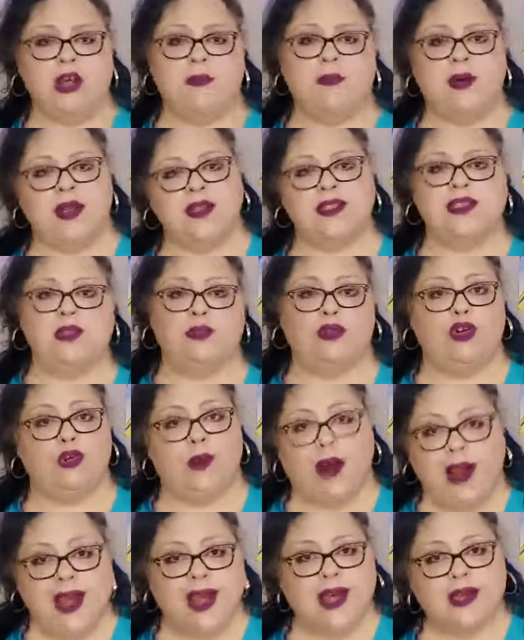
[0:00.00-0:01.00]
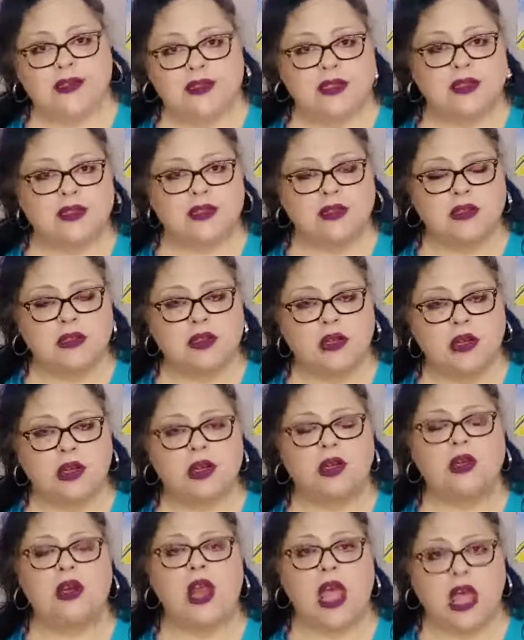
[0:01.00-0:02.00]
up on some grass.
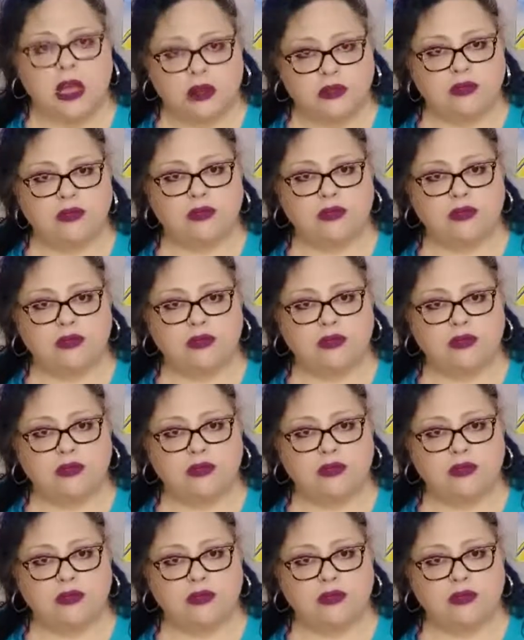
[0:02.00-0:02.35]
No.